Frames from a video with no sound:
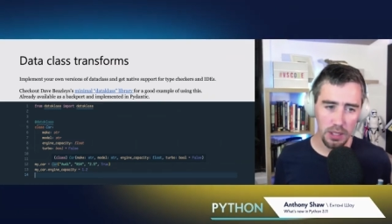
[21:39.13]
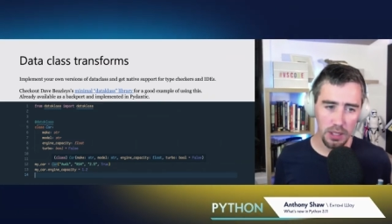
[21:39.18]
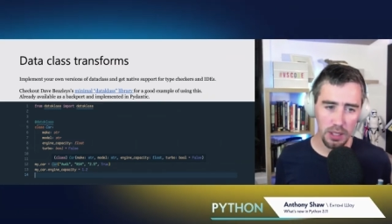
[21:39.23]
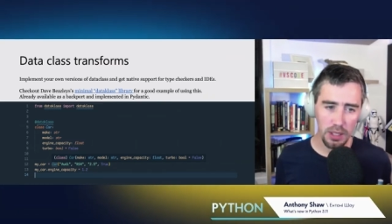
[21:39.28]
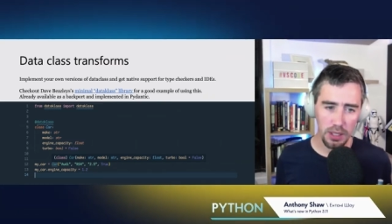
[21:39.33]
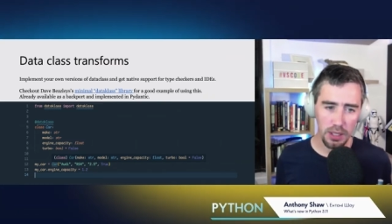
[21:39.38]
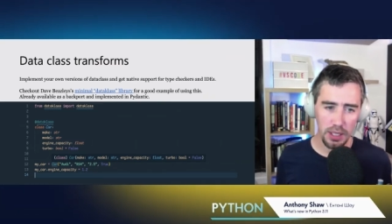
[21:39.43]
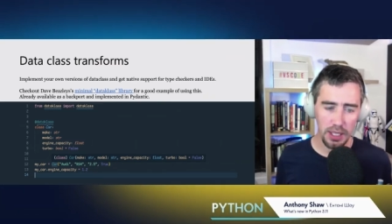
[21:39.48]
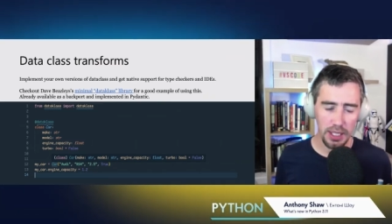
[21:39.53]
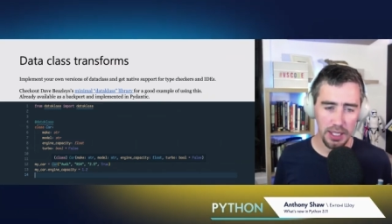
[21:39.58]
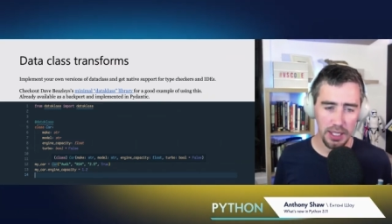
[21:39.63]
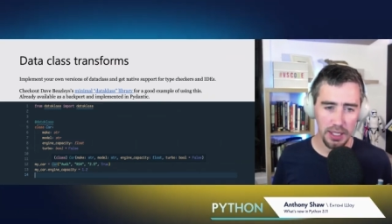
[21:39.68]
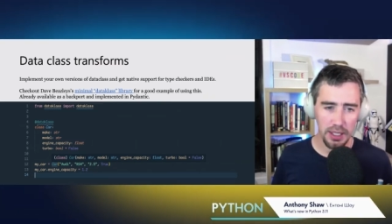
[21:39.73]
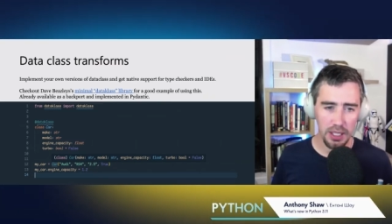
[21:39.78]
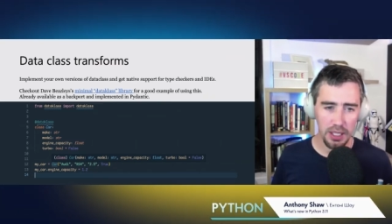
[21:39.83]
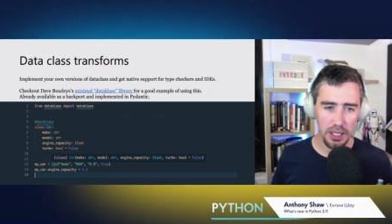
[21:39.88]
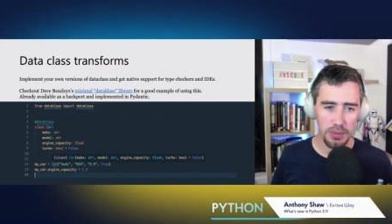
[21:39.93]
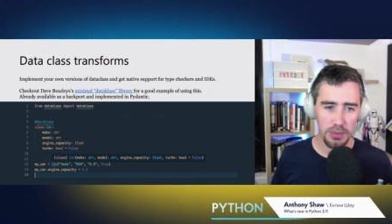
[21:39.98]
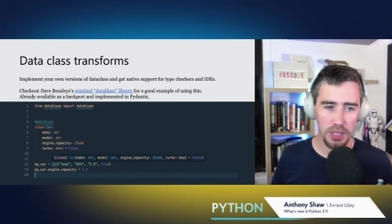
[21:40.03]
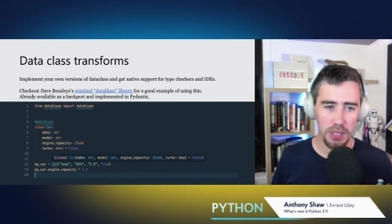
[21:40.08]
Uh, here,
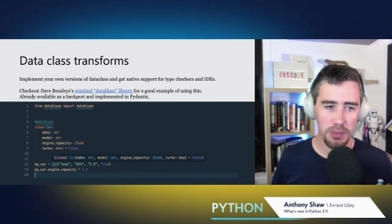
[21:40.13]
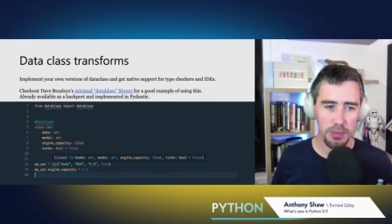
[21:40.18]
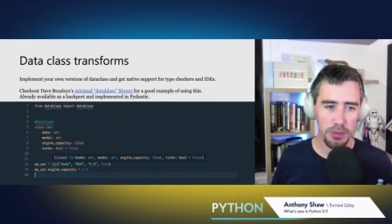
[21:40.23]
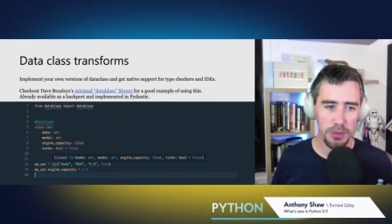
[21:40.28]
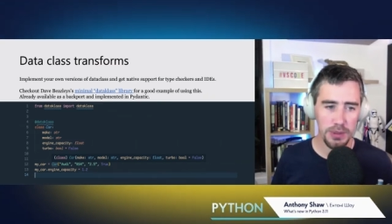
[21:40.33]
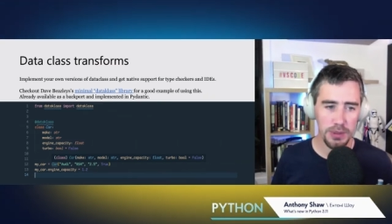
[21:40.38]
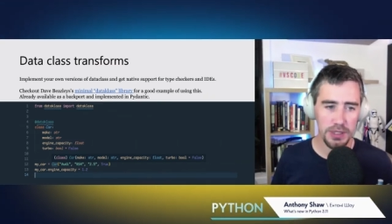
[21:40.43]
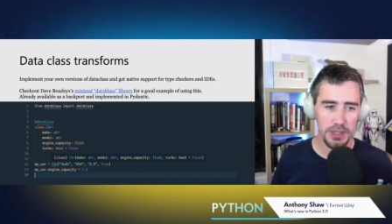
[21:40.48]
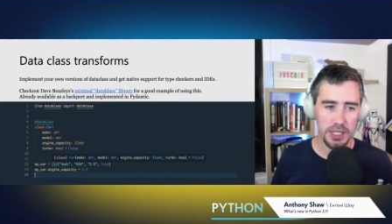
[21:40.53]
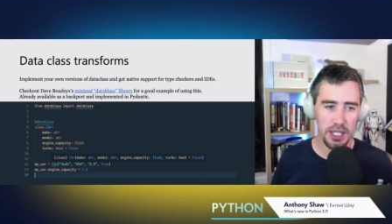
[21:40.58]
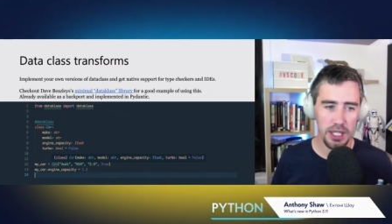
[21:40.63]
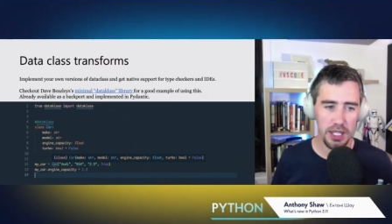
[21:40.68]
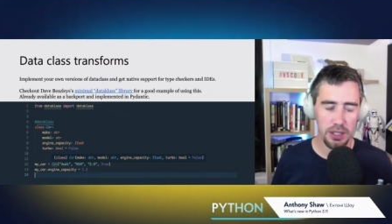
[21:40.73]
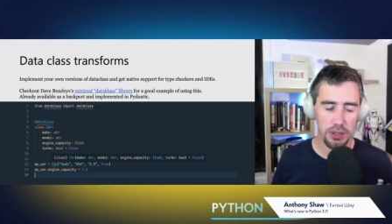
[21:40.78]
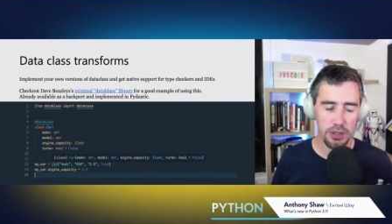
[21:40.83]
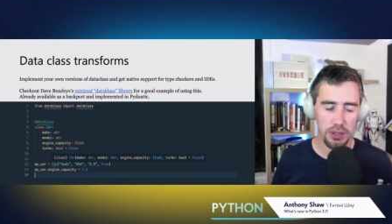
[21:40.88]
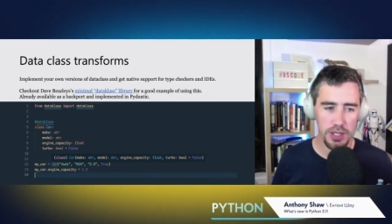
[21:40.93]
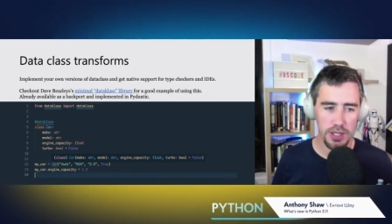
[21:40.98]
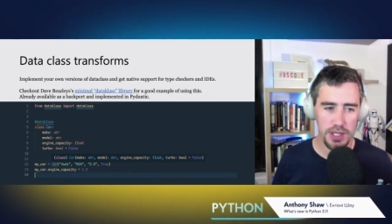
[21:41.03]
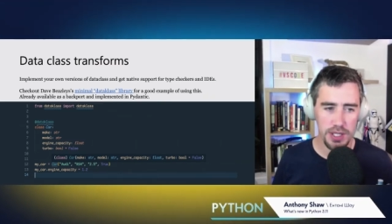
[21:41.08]
I'm implementing it
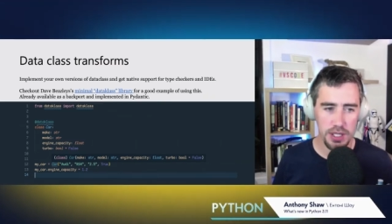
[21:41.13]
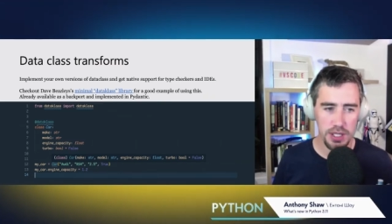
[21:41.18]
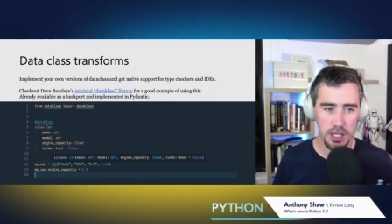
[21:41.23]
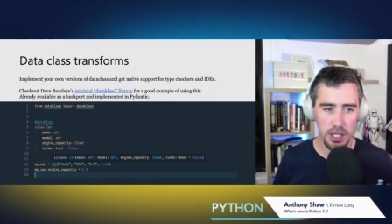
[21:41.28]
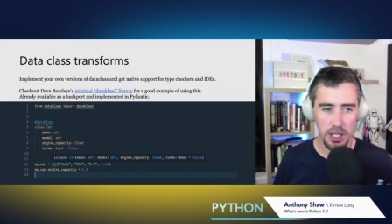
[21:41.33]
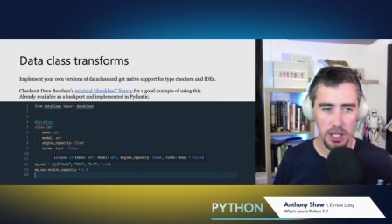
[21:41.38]
across